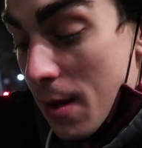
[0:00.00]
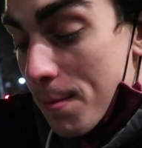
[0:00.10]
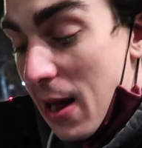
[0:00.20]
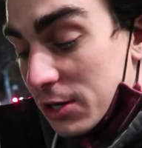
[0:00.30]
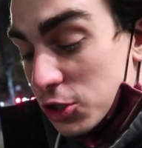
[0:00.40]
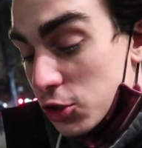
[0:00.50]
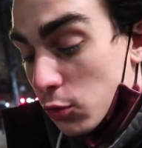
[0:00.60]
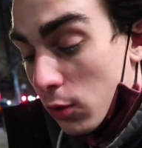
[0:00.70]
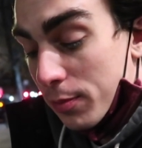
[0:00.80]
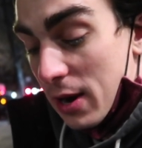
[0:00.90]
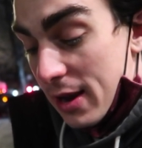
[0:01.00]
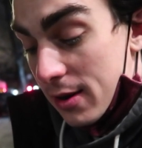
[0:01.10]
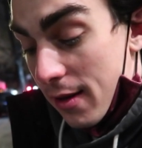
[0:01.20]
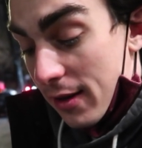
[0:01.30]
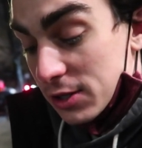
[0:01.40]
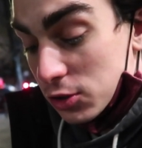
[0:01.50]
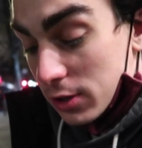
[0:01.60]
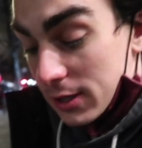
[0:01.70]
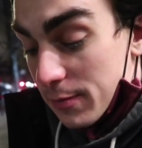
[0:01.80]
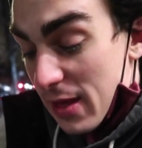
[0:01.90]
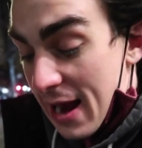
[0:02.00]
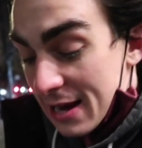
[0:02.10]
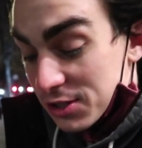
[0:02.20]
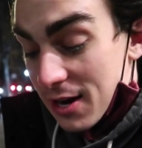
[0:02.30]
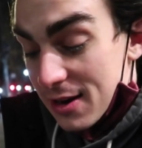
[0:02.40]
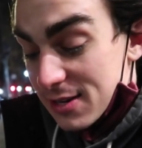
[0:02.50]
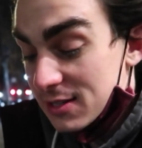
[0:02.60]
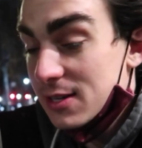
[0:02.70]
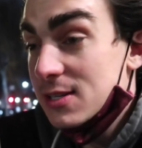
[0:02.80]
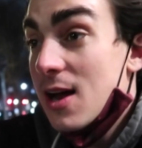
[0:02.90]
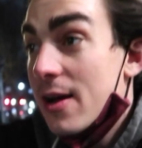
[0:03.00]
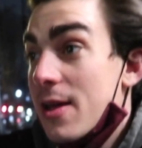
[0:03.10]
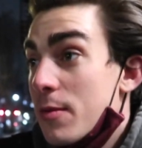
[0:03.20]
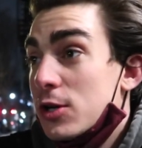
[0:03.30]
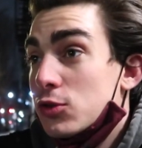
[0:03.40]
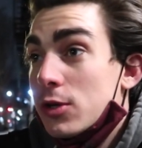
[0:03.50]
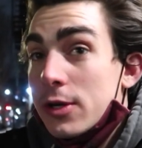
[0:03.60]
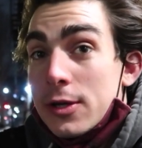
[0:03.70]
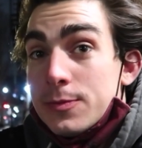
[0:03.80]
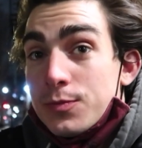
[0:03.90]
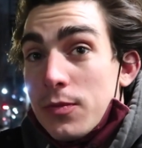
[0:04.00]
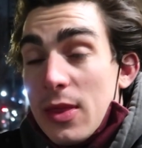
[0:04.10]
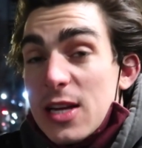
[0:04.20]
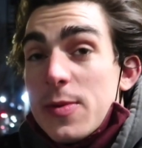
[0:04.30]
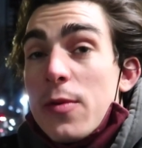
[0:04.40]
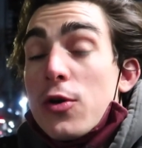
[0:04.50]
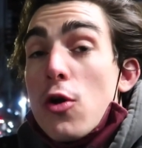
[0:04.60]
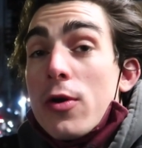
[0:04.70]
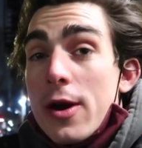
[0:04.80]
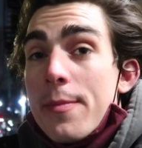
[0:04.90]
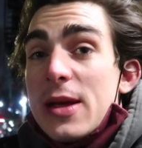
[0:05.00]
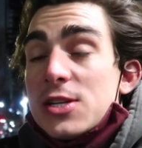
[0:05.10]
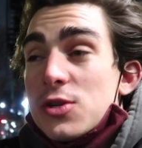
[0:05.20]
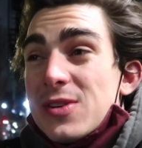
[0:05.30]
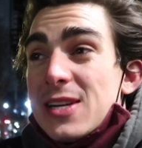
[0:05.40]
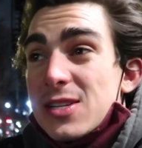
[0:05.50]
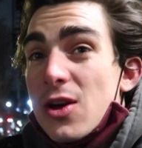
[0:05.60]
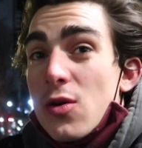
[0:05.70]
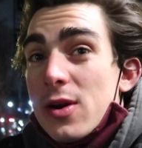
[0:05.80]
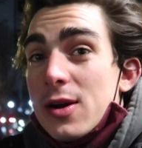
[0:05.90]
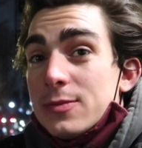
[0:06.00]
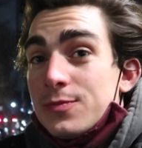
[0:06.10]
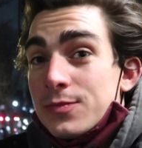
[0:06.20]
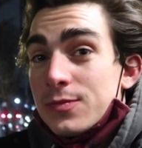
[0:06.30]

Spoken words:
matcha shortbread ice cream. It actually kind of tastes like sake, but it's really good. It's made of coconut base, so you taste the coconut.